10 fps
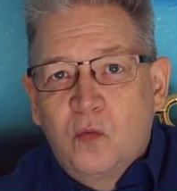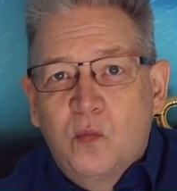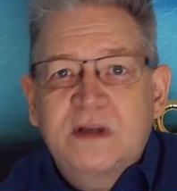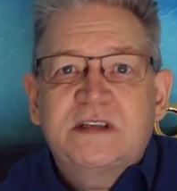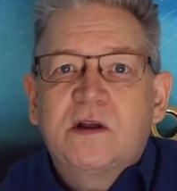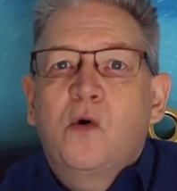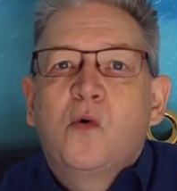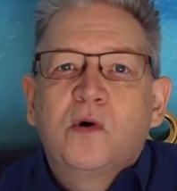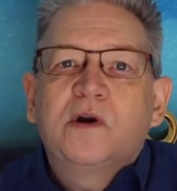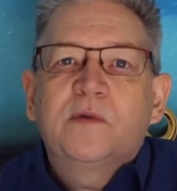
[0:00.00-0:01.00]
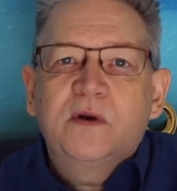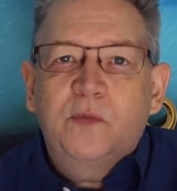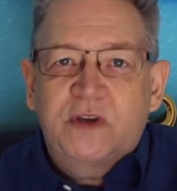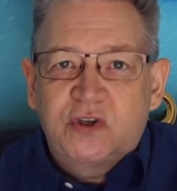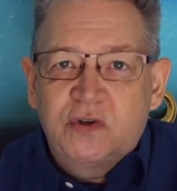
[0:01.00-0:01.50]
What's the order in
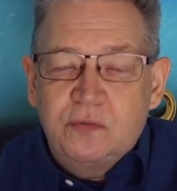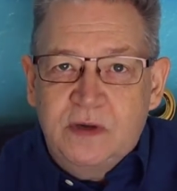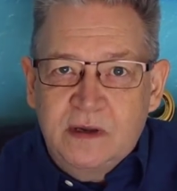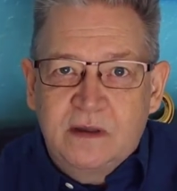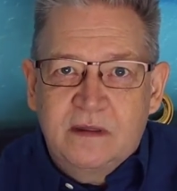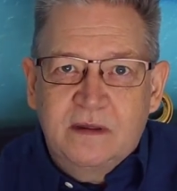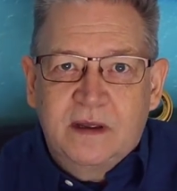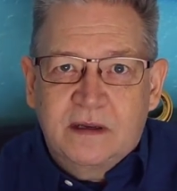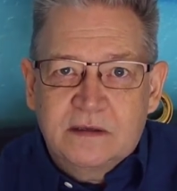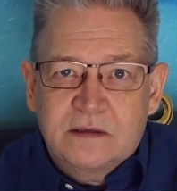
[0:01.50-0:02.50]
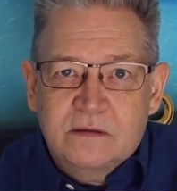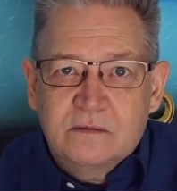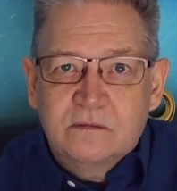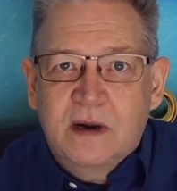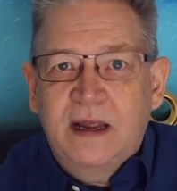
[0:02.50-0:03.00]
which you did things,
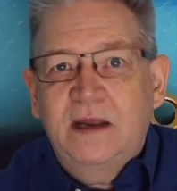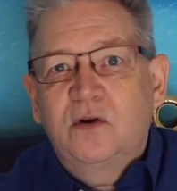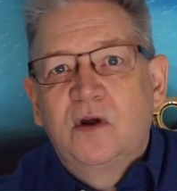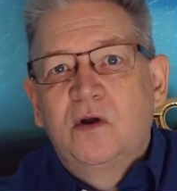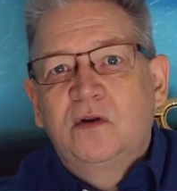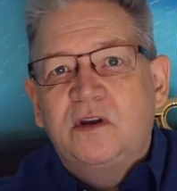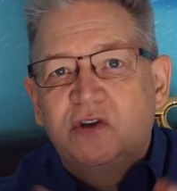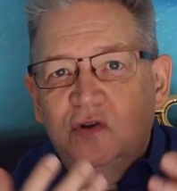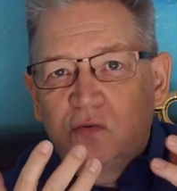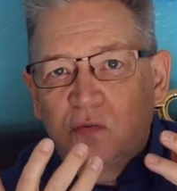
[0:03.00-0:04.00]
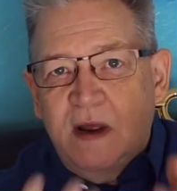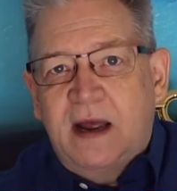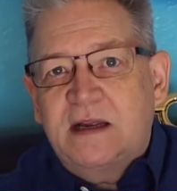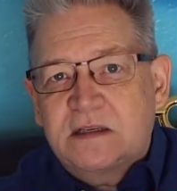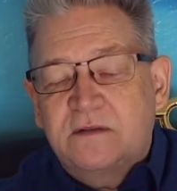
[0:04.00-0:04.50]
right? Did you
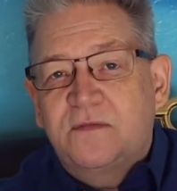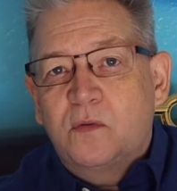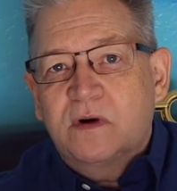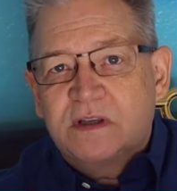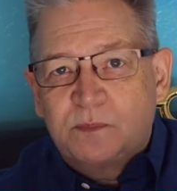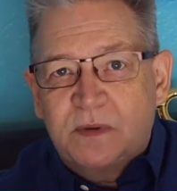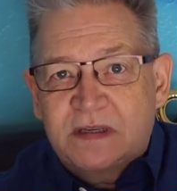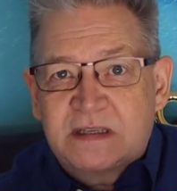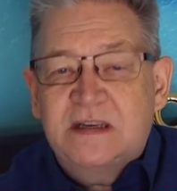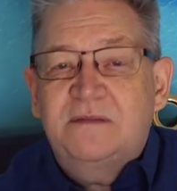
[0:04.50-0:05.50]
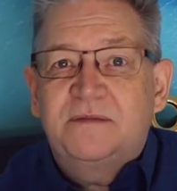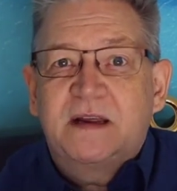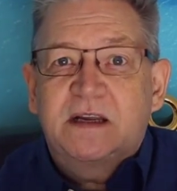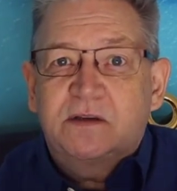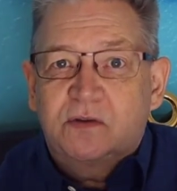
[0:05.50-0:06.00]
ask for a
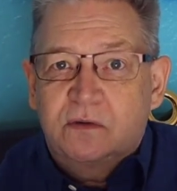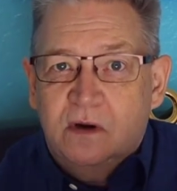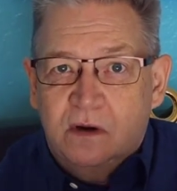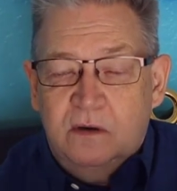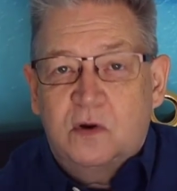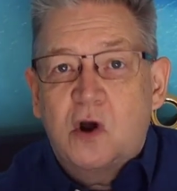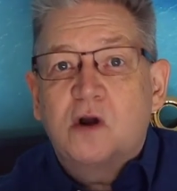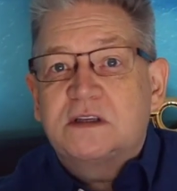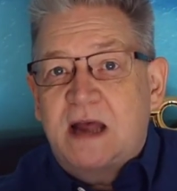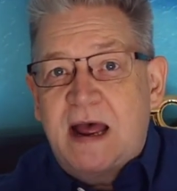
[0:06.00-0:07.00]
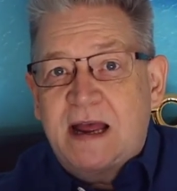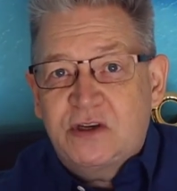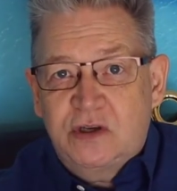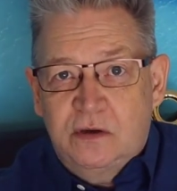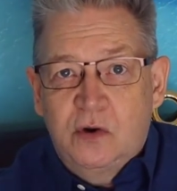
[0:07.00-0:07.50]
specific call to
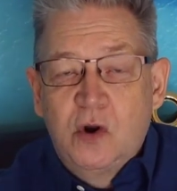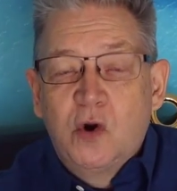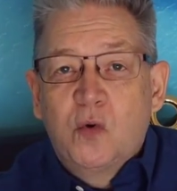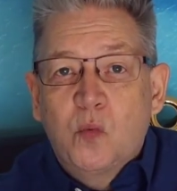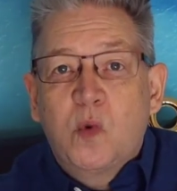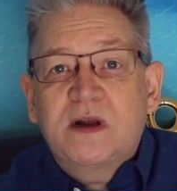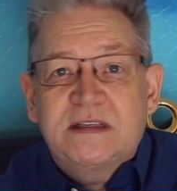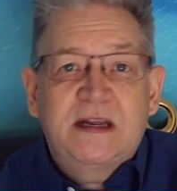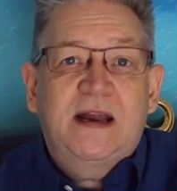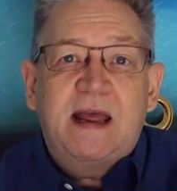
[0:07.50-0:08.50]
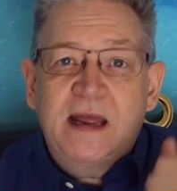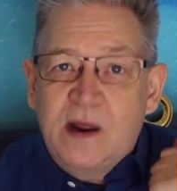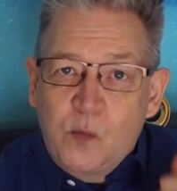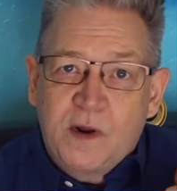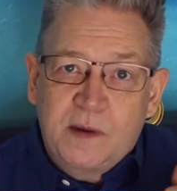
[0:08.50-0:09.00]
action? Was it, hey, I
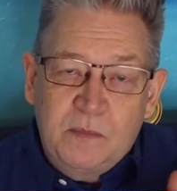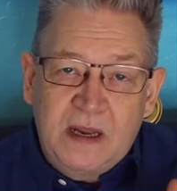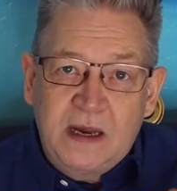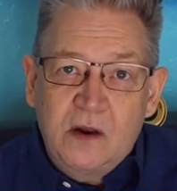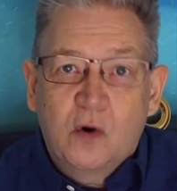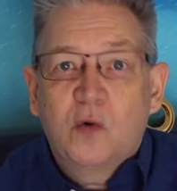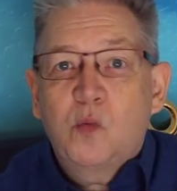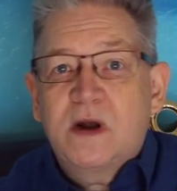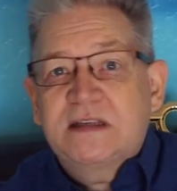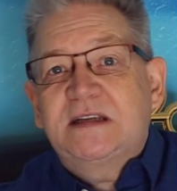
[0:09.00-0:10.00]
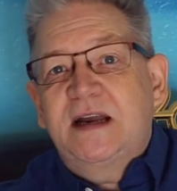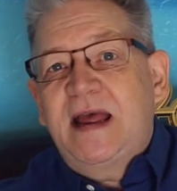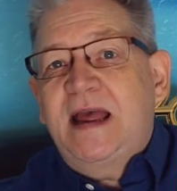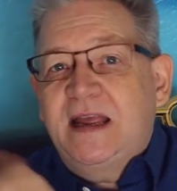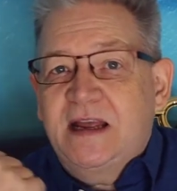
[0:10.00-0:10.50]
want a meeting, or was it,
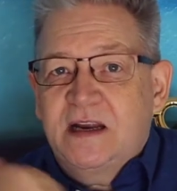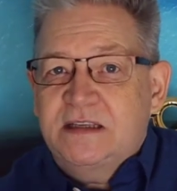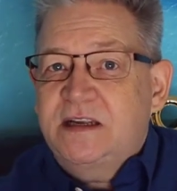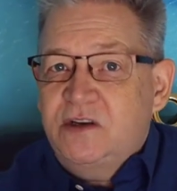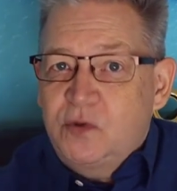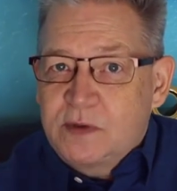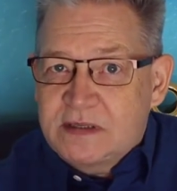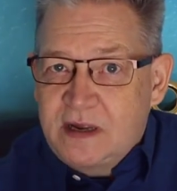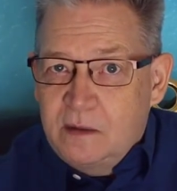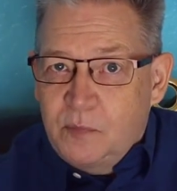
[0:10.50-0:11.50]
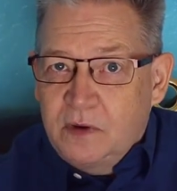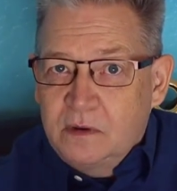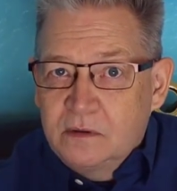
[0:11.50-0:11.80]
hey, can I send you a sample?